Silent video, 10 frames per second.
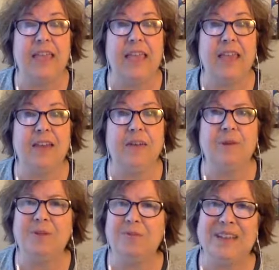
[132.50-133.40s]
And
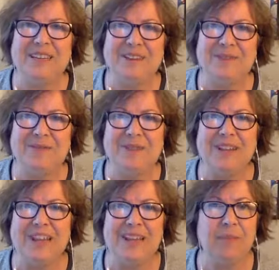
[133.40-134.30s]
when we don't
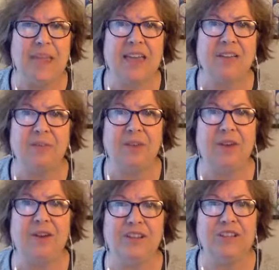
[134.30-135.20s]
email
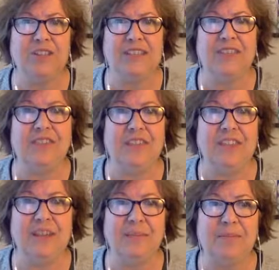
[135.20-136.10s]
beyond just giving
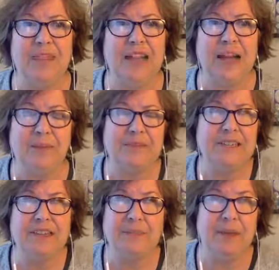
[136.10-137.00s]
them the
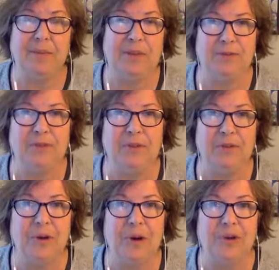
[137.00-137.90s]
opt-in and maybe a
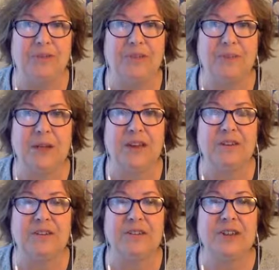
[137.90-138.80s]
few
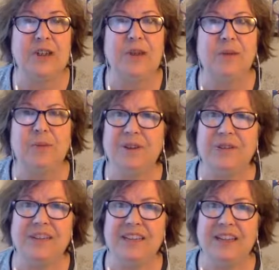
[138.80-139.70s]
autoresponders, we're
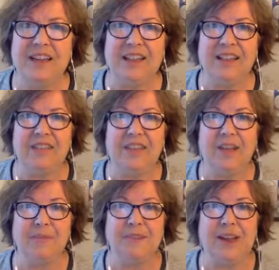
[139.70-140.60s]
really not living
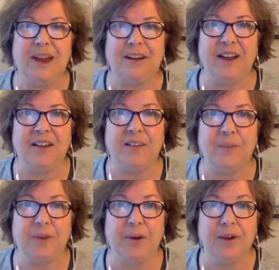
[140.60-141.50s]
up to our end of the
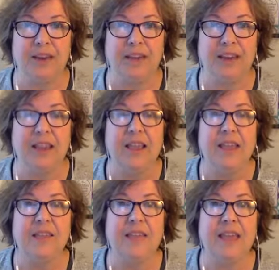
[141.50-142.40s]
bargain,
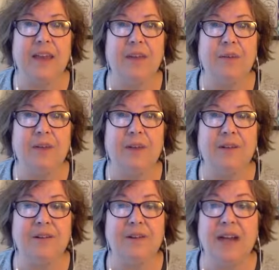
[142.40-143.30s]
that
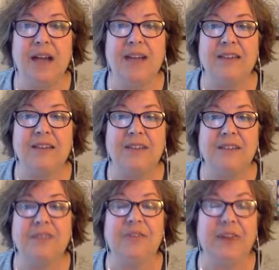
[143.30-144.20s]
we're not
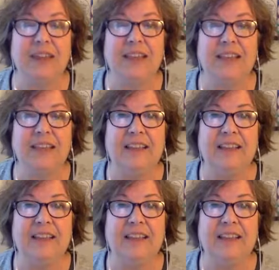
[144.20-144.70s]
delivering.